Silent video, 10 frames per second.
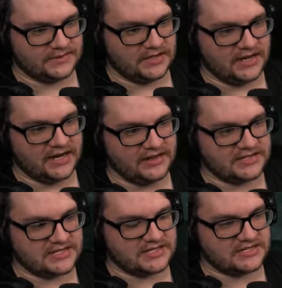All right,
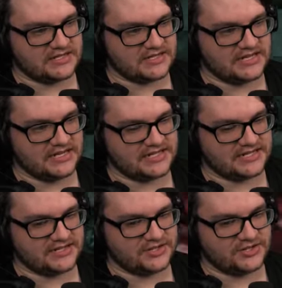let's discuss
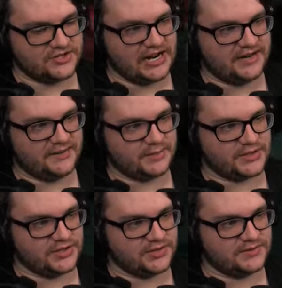strat number
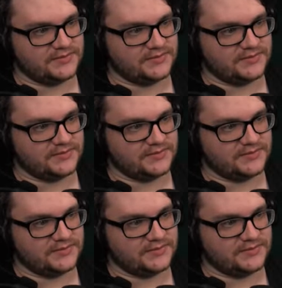two.